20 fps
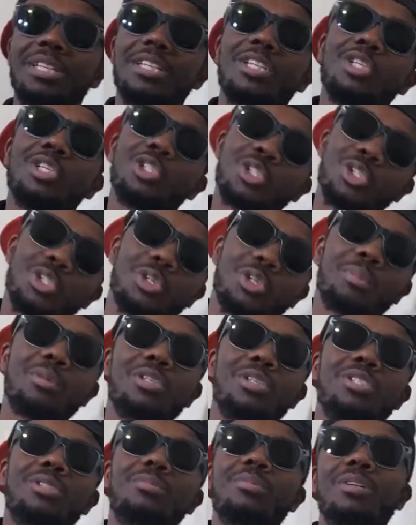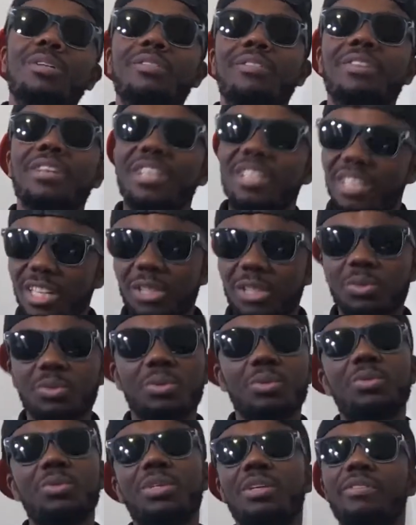Show your boss some love. That's what
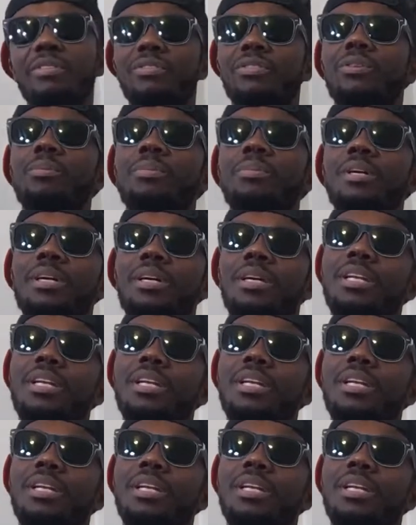we're here for, man.